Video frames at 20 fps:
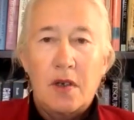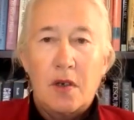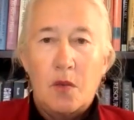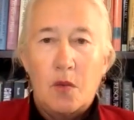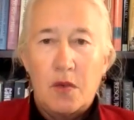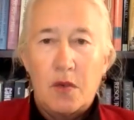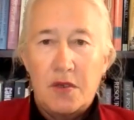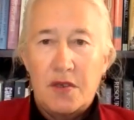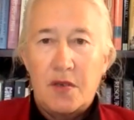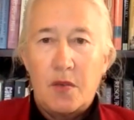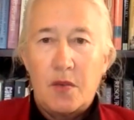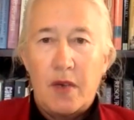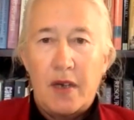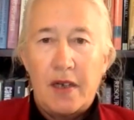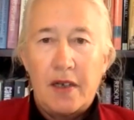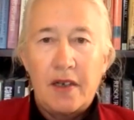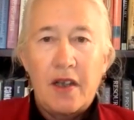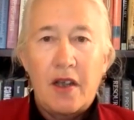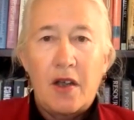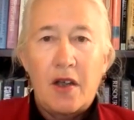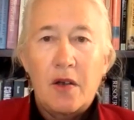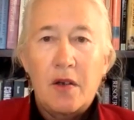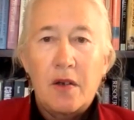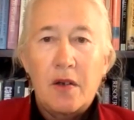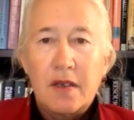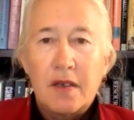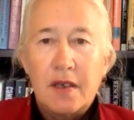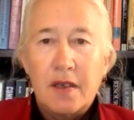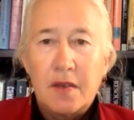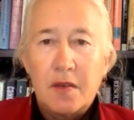was the way to go.
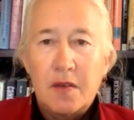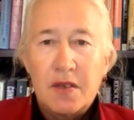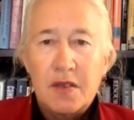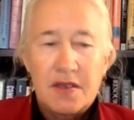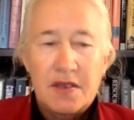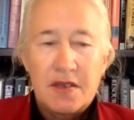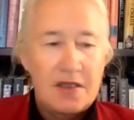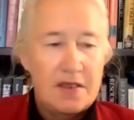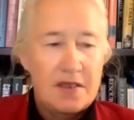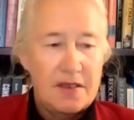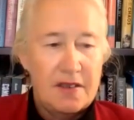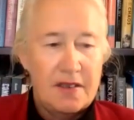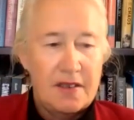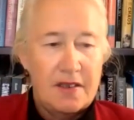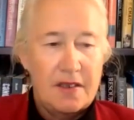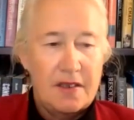It was just